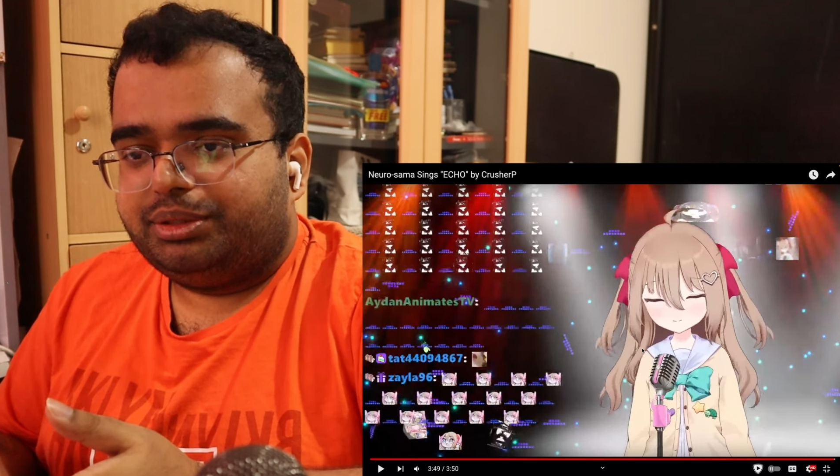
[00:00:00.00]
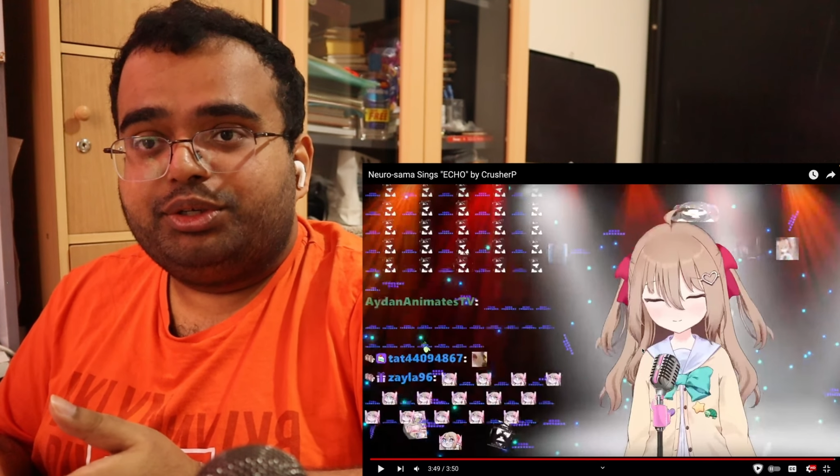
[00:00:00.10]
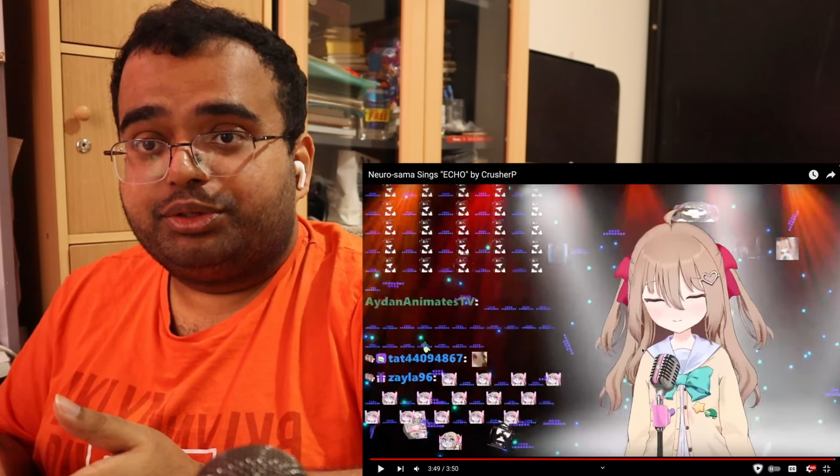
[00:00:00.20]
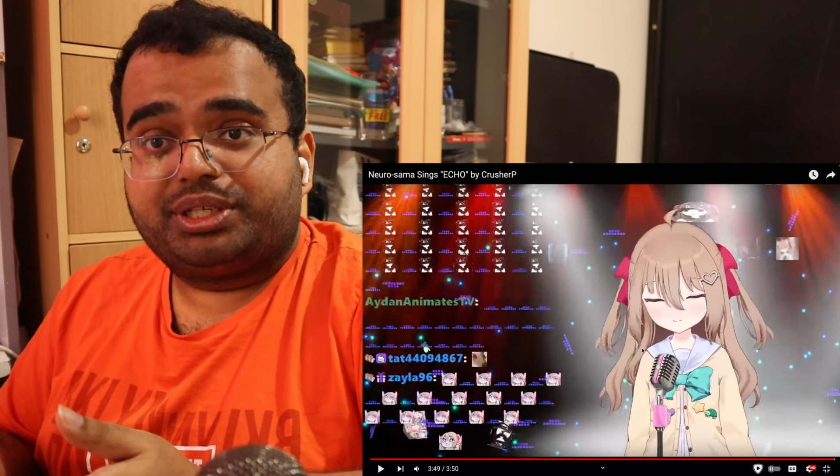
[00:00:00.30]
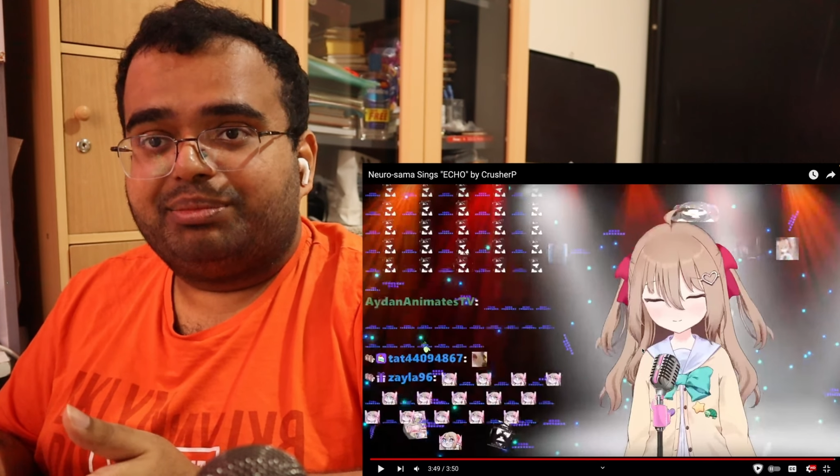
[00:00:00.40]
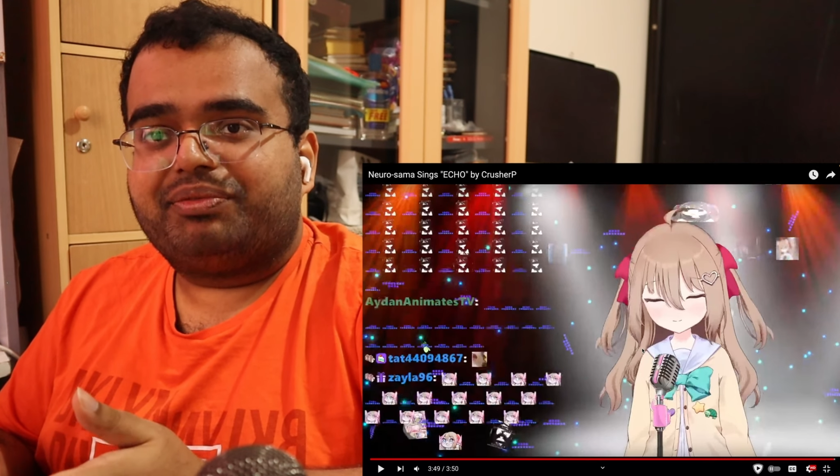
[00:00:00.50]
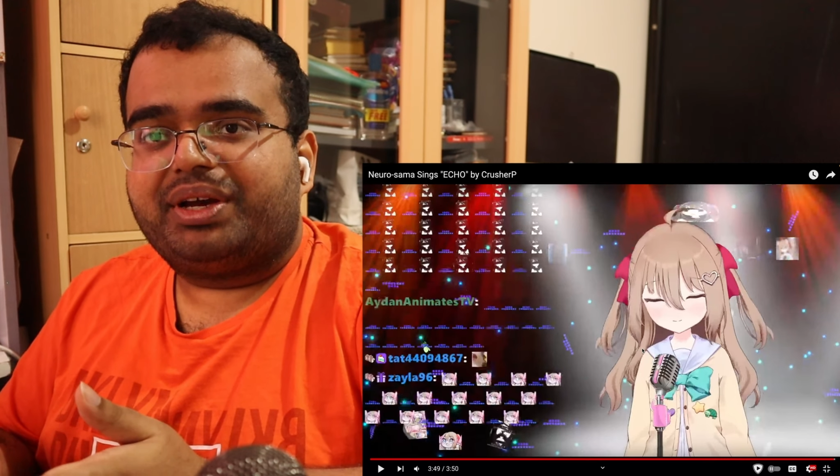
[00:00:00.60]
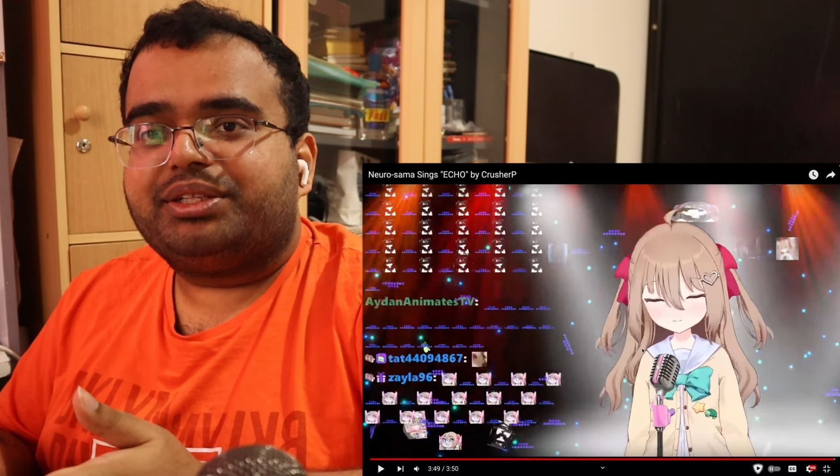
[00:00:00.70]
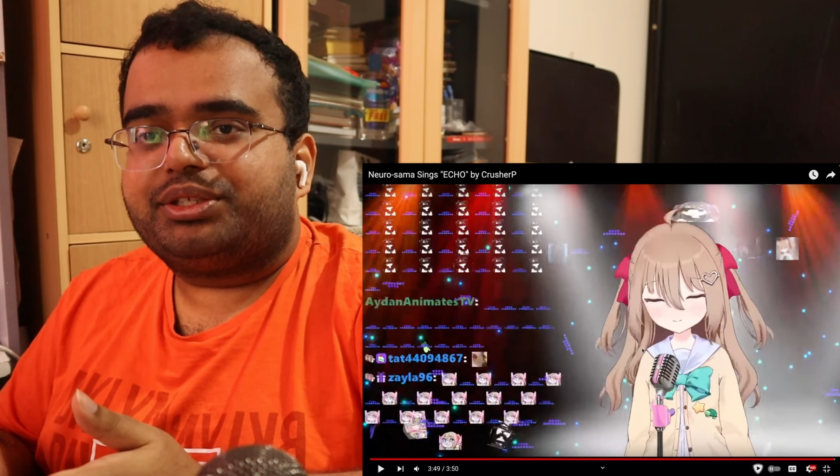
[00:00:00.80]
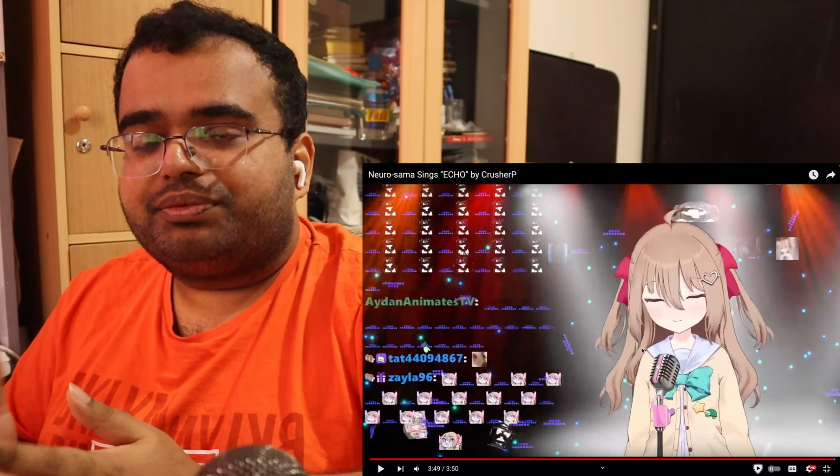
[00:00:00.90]
Neuro-sama
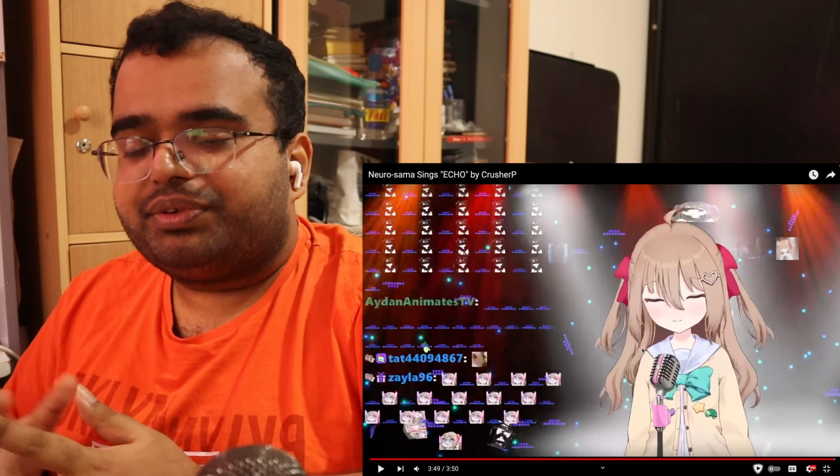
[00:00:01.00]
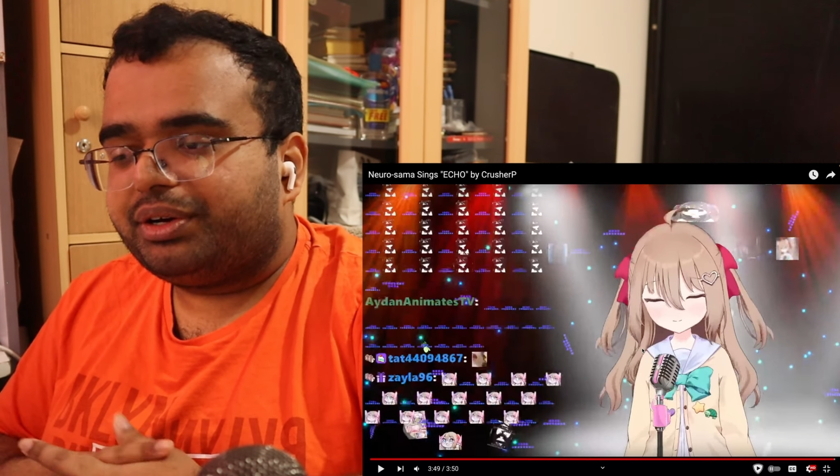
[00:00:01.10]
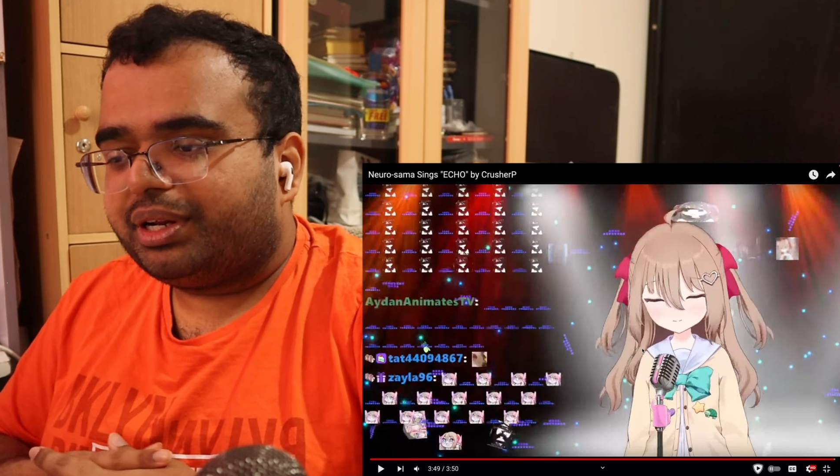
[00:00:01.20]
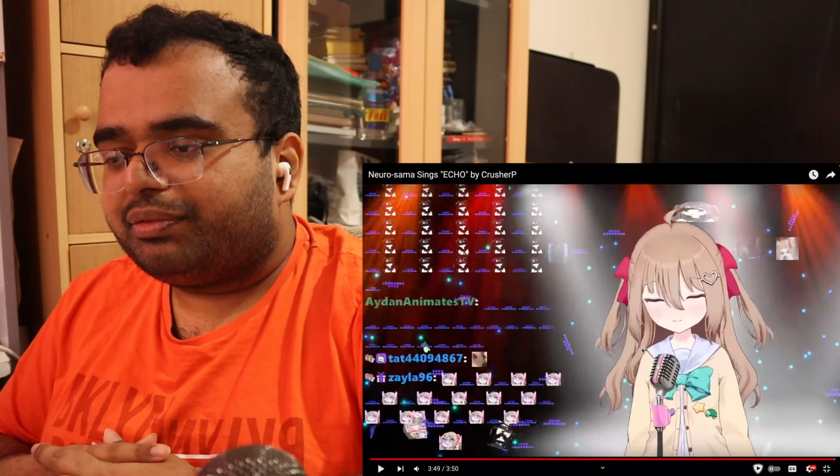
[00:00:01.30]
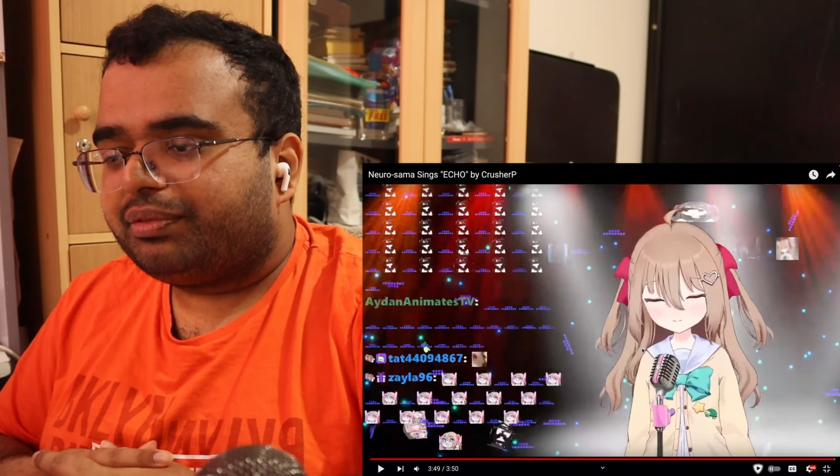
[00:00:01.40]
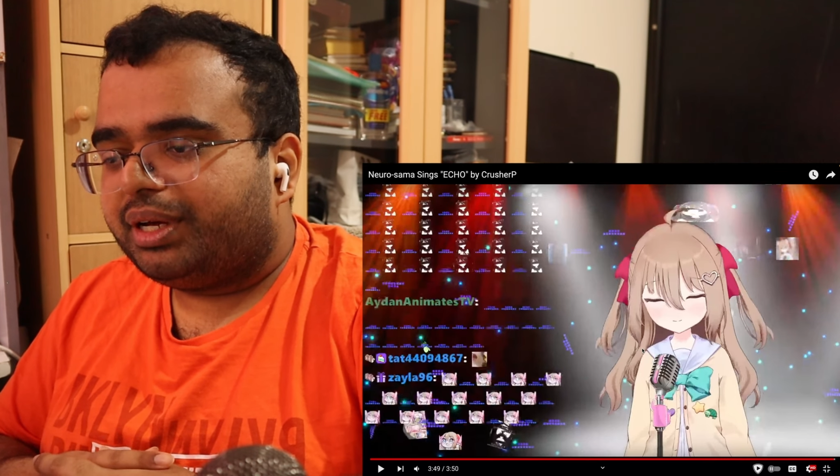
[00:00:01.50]
fan, so fair enough.